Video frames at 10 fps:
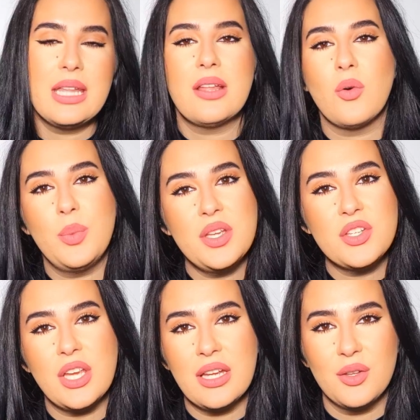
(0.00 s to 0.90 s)
Now, Bin
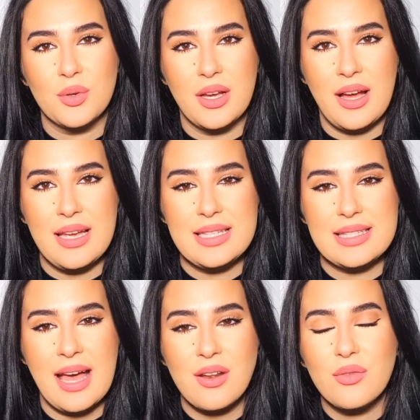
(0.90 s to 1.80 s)
Sheikh, you
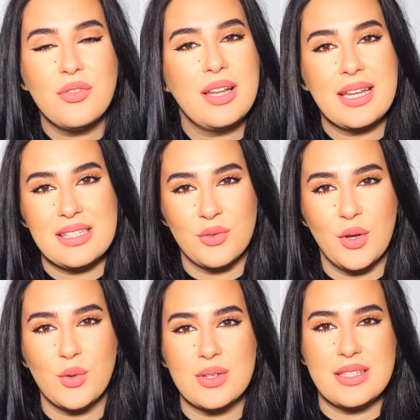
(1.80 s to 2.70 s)
guys, I don't feel like it's a
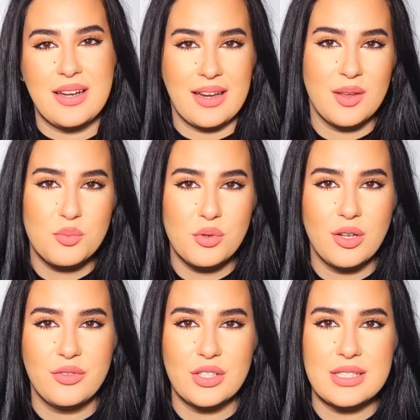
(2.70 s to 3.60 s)
fragrance that I can
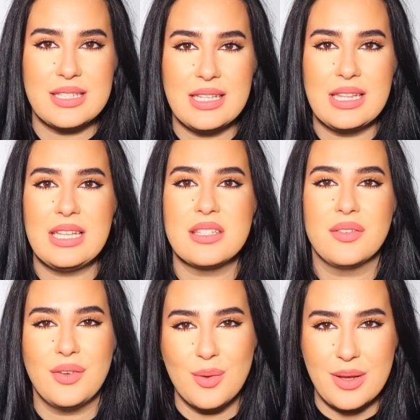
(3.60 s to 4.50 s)
pull off, honestly. It leans
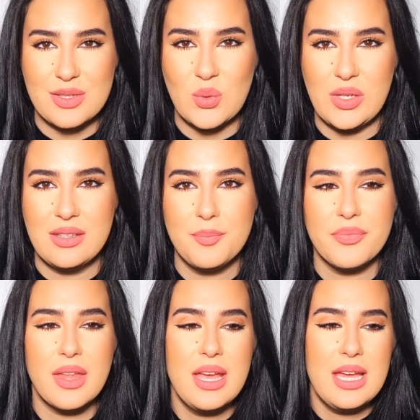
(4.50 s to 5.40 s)
very masculine
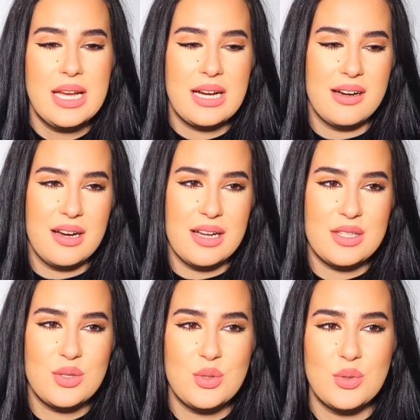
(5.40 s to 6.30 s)

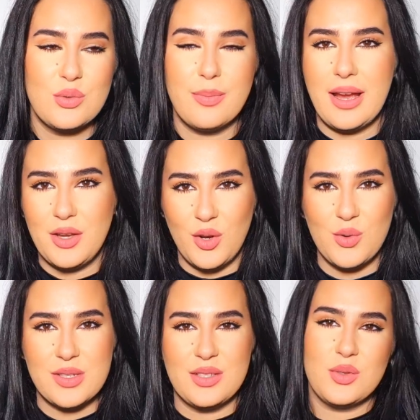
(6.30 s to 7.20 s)
to my
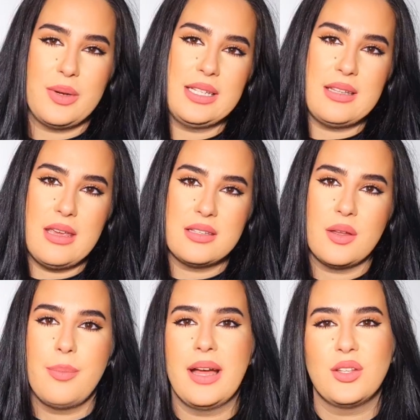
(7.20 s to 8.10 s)
nose and to my
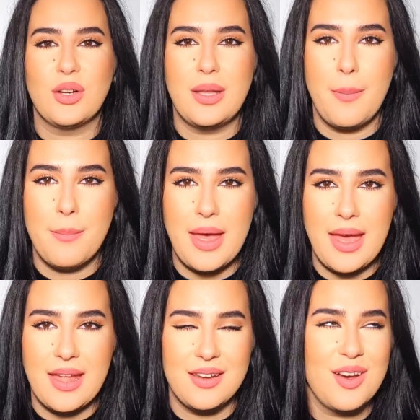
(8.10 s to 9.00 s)
taste, but on a
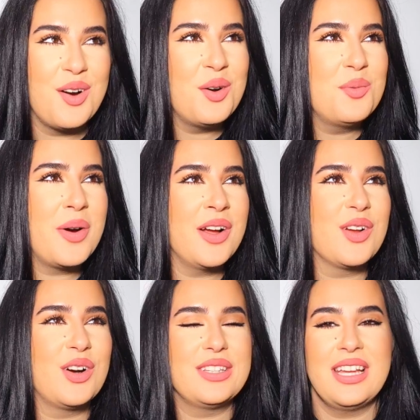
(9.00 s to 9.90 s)
man, oh my
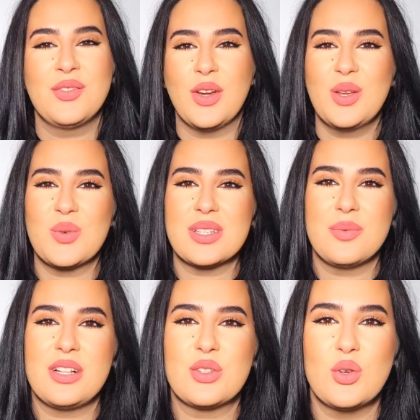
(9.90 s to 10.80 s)
god, that fragrance
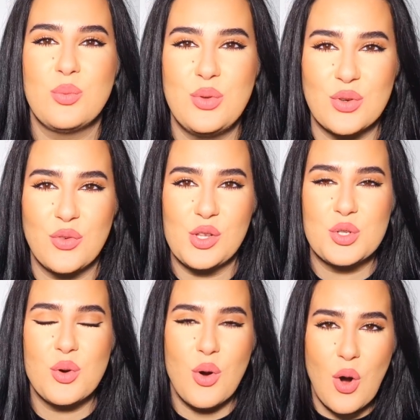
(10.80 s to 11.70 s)
smells so beautiful,
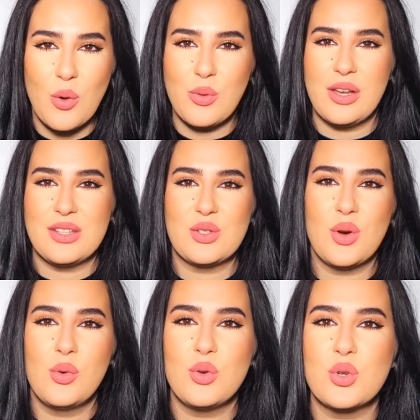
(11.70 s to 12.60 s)
so opulent,
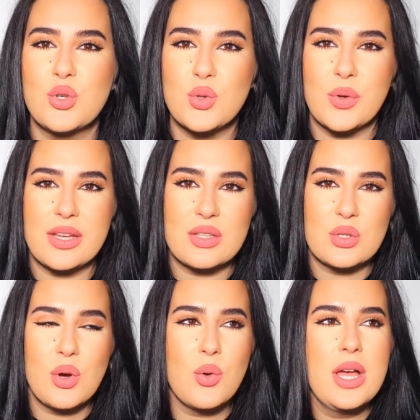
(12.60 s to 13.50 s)
so
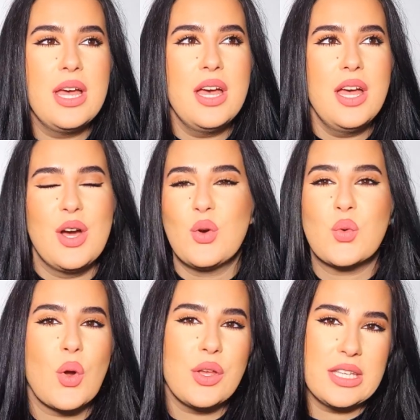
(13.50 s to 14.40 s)
luxurious, so
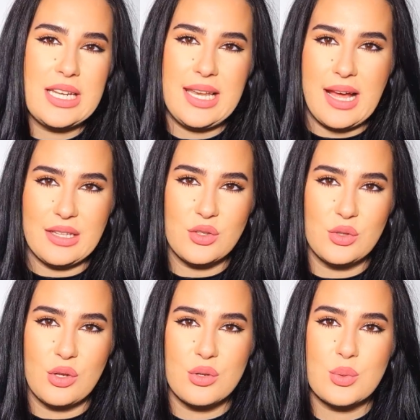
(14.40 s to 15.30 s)
royal-like,
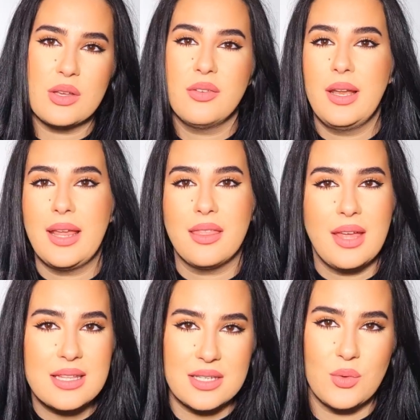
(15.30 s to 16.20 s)
you know. So I feel like
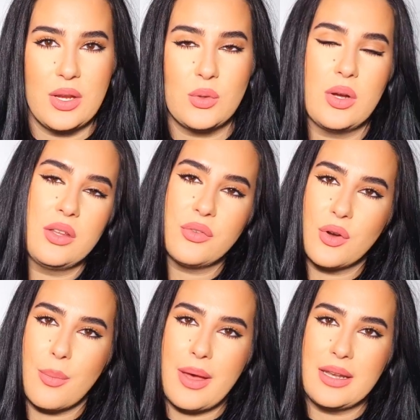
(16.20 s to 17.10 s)
that's a great one if
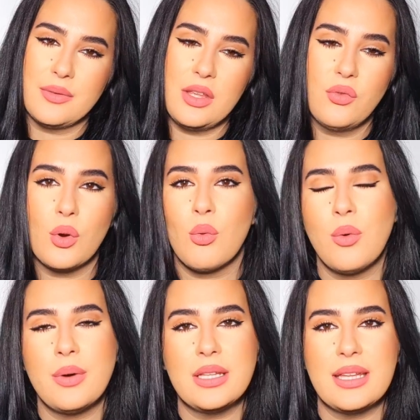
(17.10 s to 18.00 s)
you're a man. If you're a
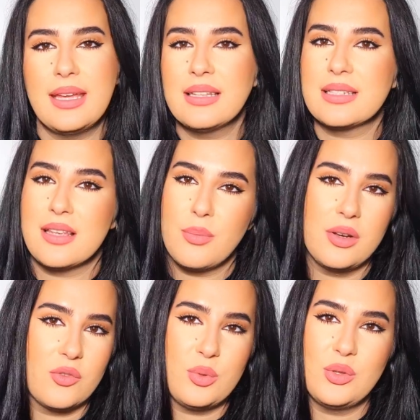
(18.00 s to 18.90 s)
woman, get a
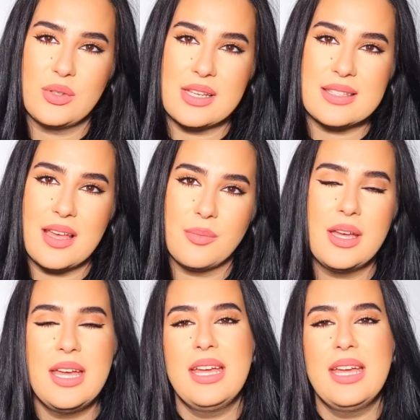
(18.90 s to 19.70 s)
sample of Bidun Esam.